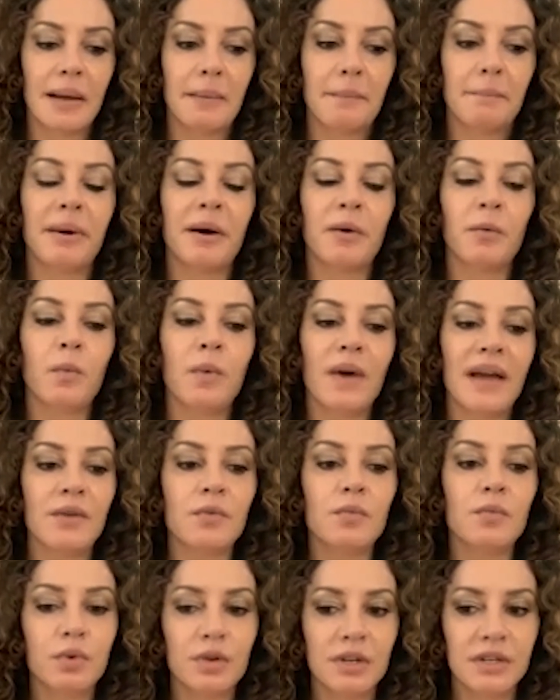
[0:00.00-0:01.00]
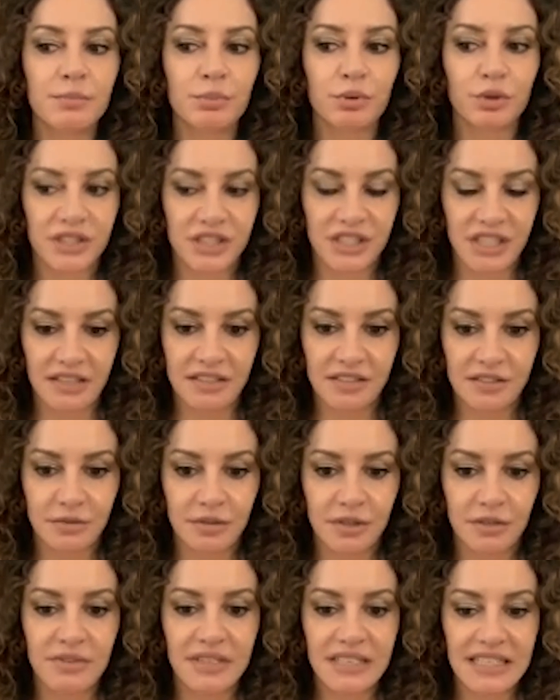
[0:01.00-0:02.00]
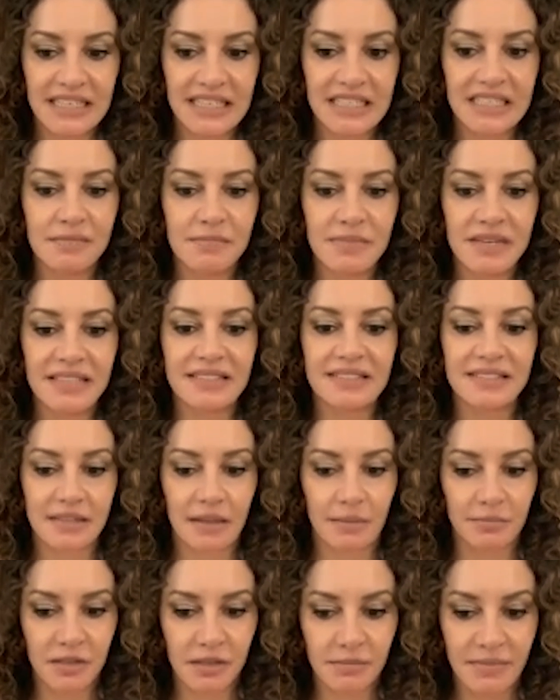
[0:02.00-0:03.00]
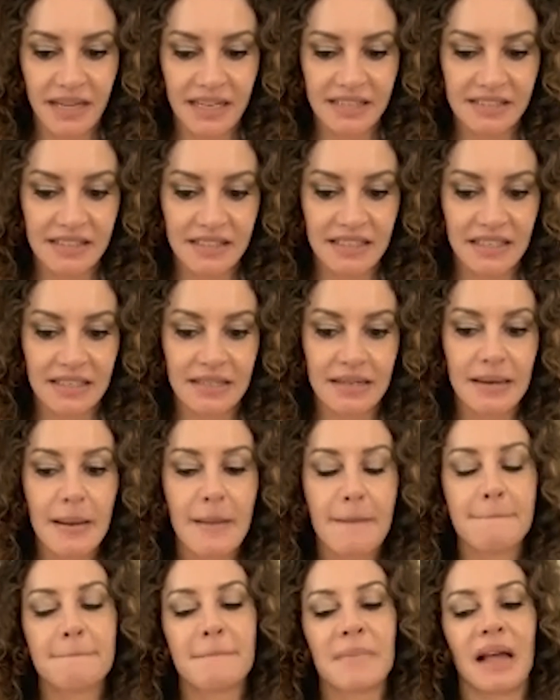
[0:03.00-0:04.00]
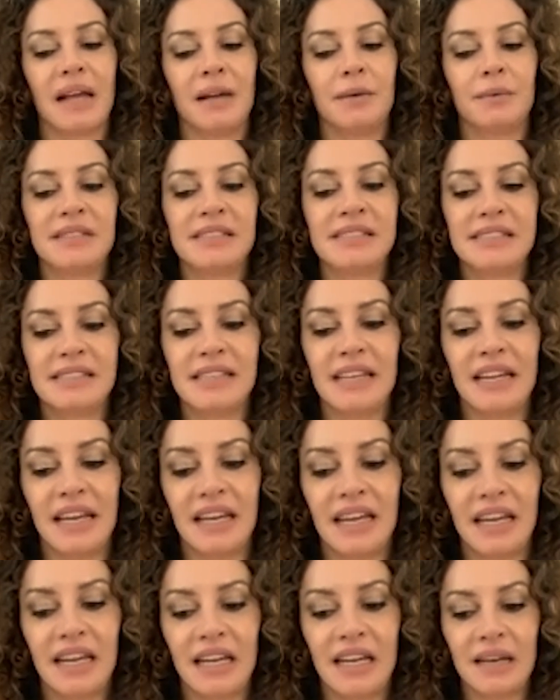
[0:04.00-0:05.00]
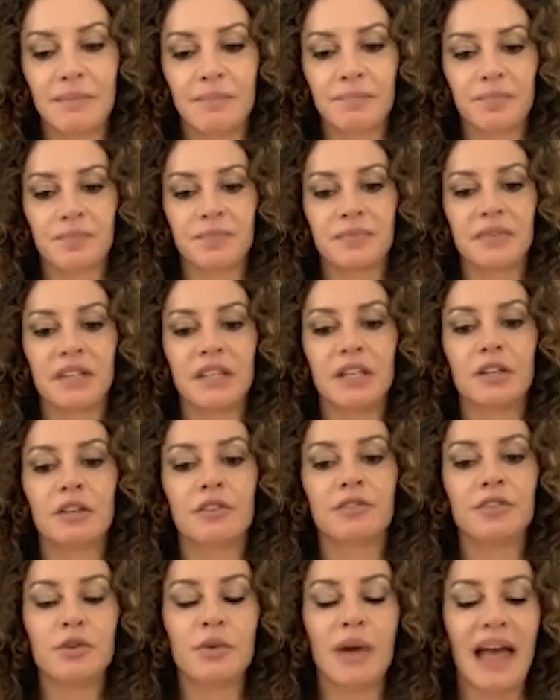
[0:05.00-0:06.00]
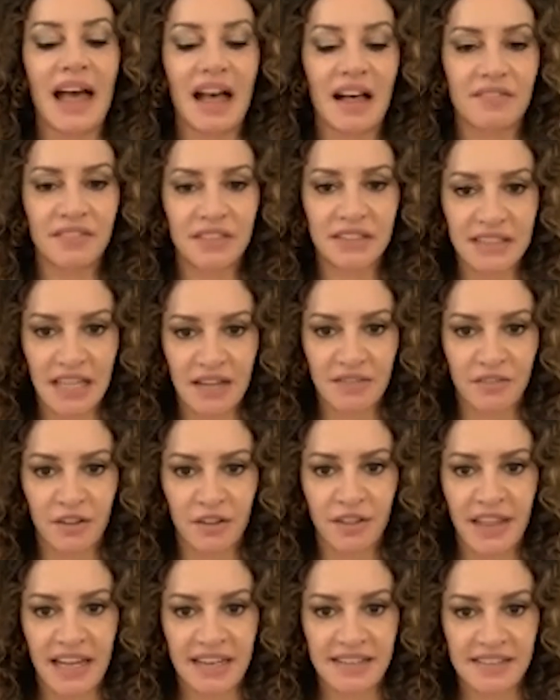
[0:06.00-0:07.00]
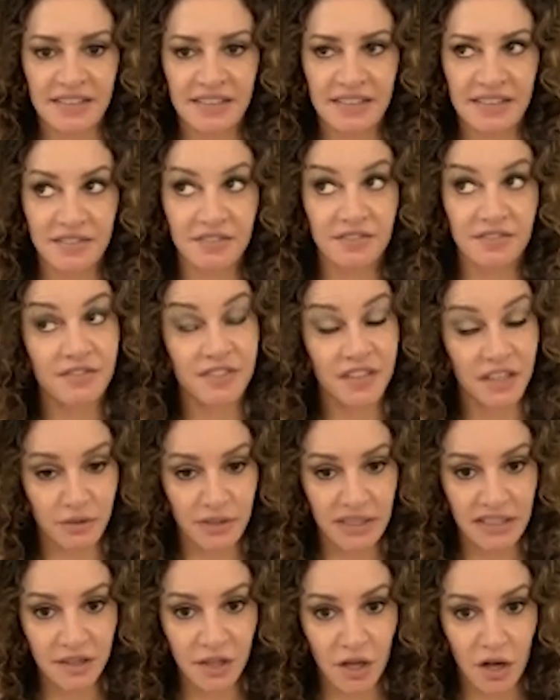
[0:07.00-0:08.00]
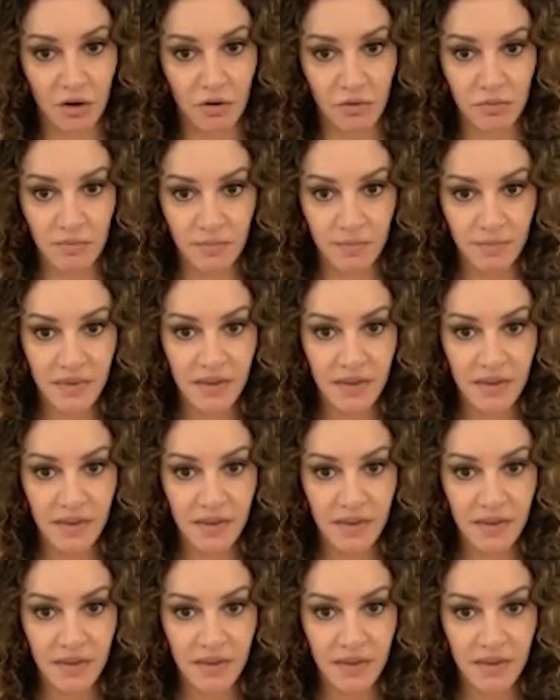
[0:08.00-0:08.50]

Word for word: but when would progesterone need to be supplemented? I would say, you know, if you have a level that's very low